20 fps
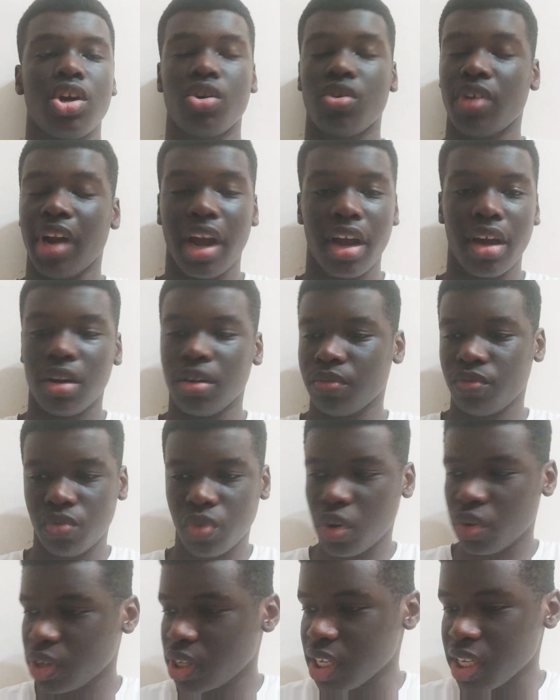Like
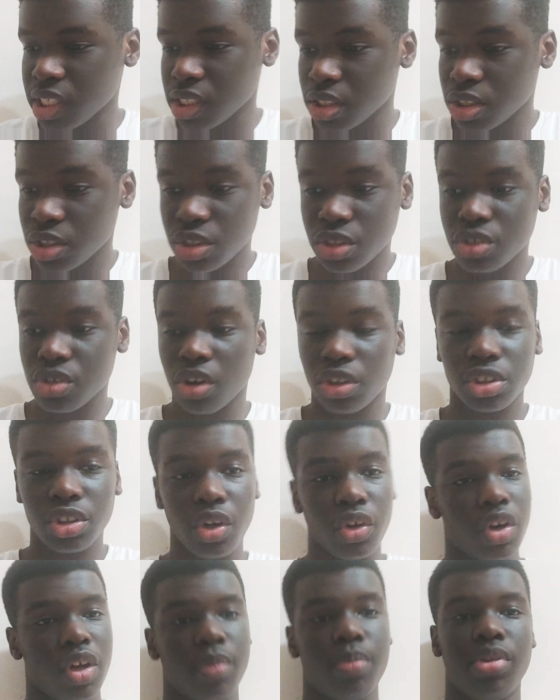he's such a
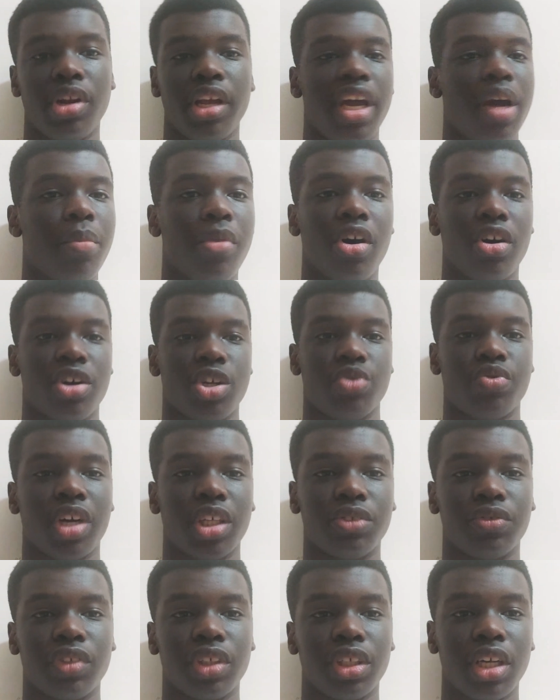good player, Marcus
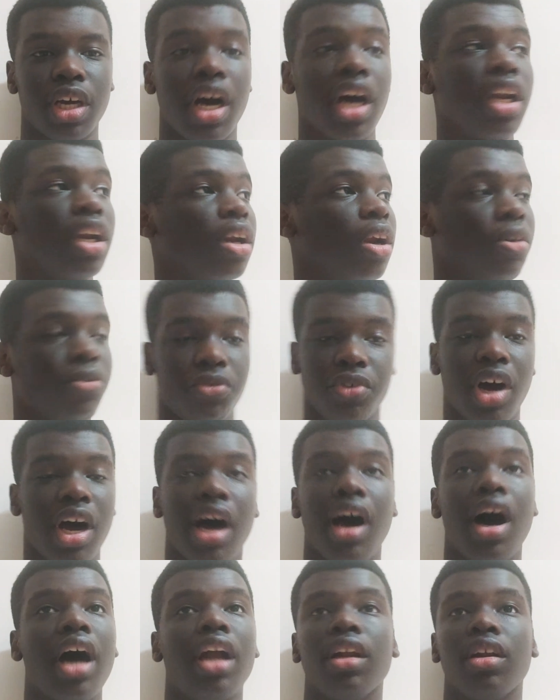Rashford. I love
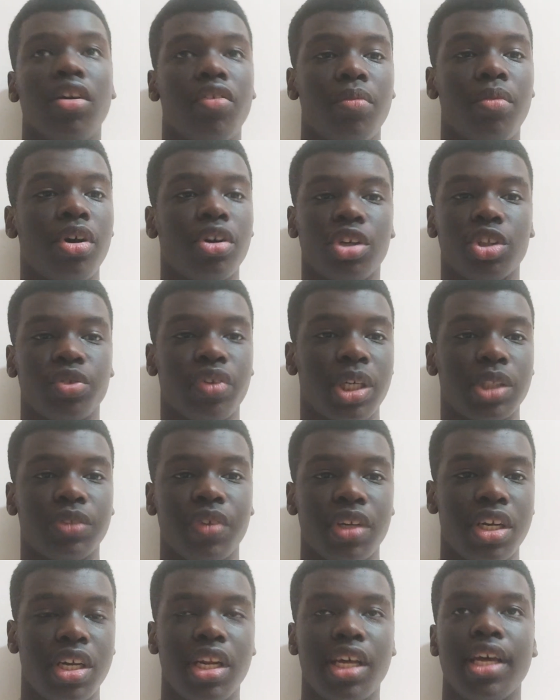Marcus
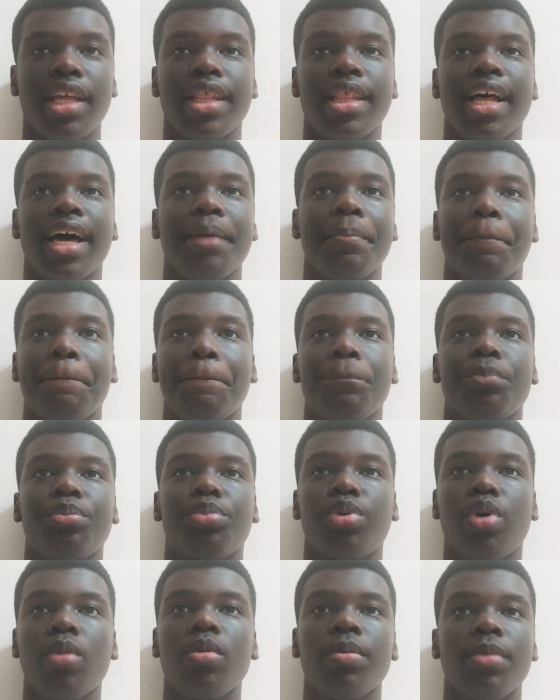Rashford in it. Like
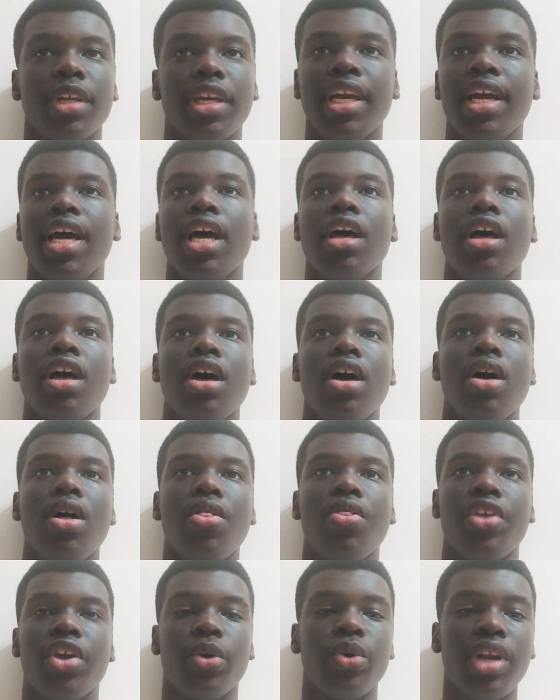probably
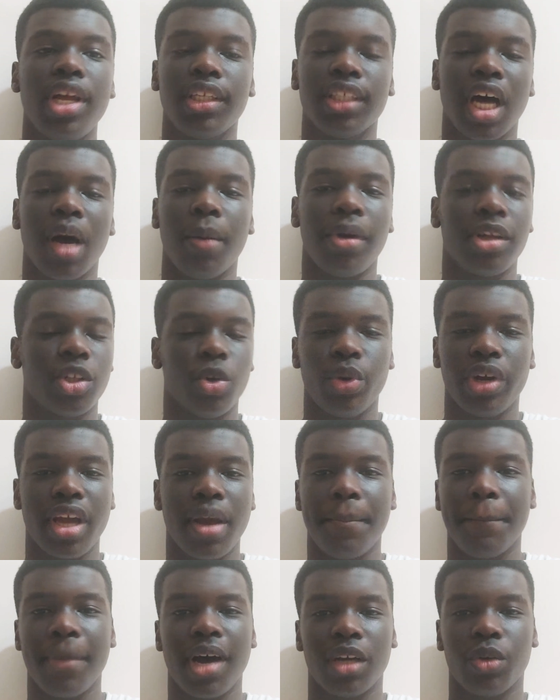the only time I don't get
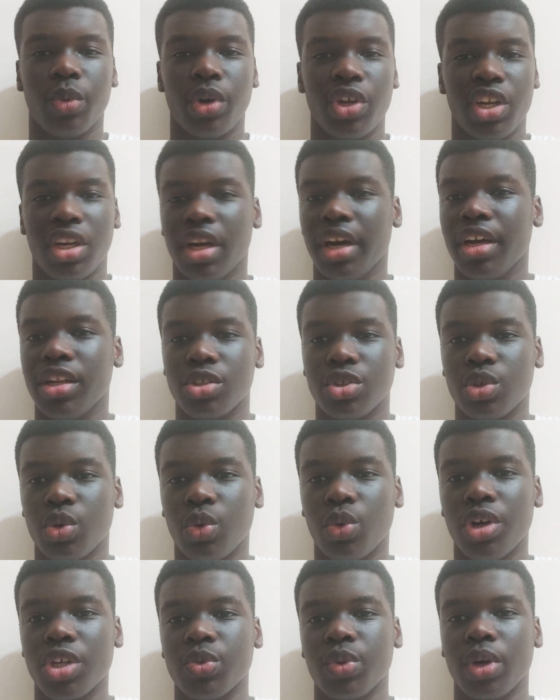mad when United
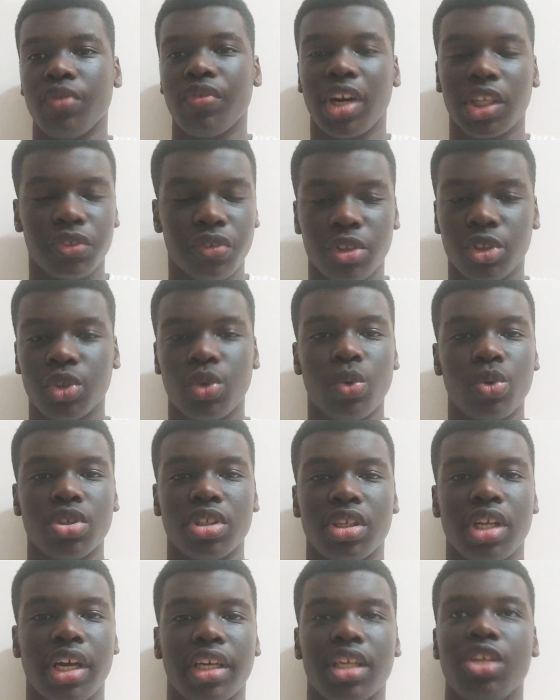score is when Rashford scores.
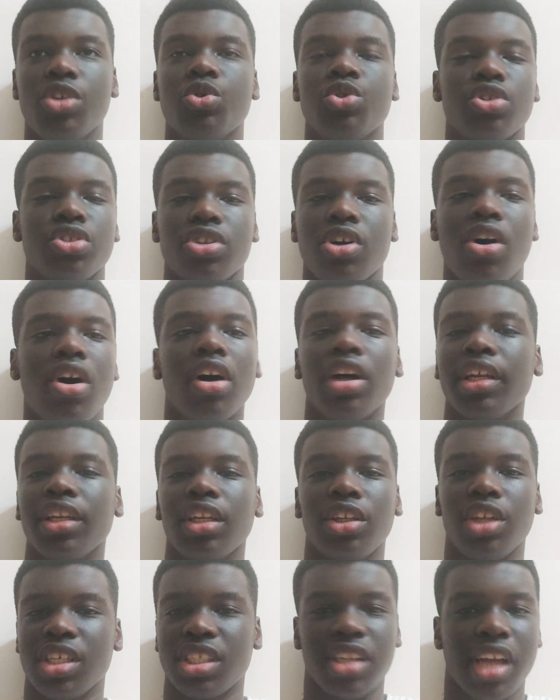Like you just can't
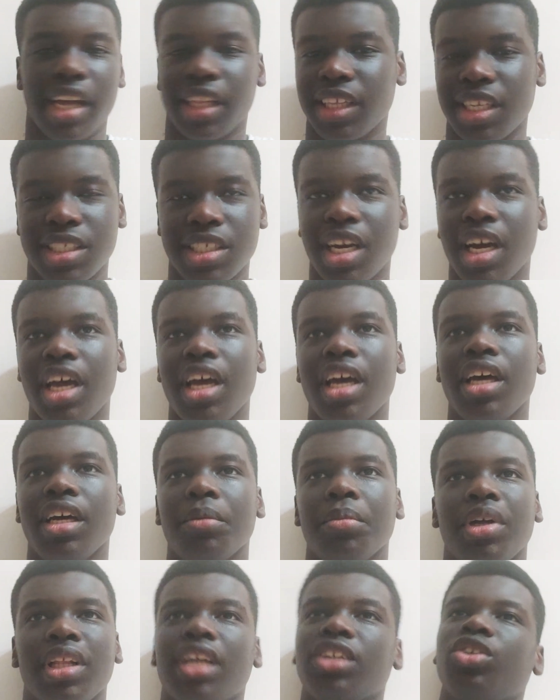dislike this guy.
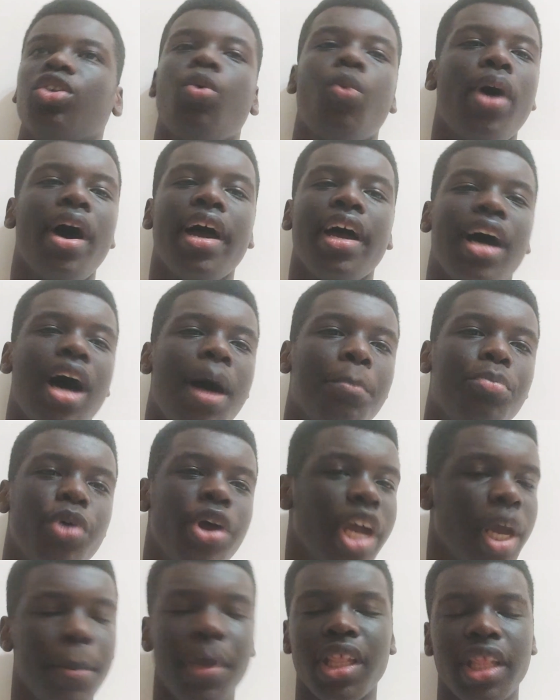But that's not why I'm putting
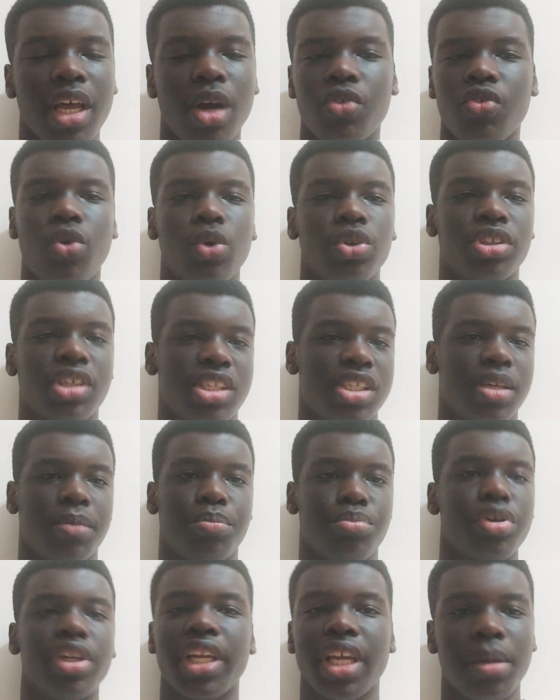him in there, of course, because he's a
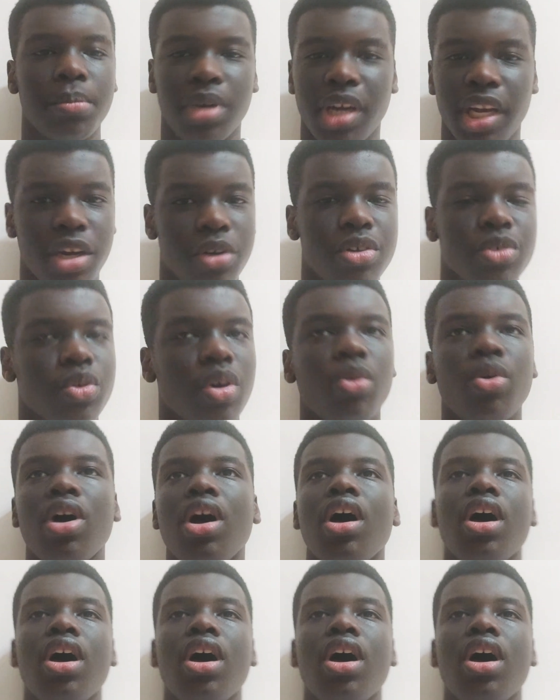brilliant player as well.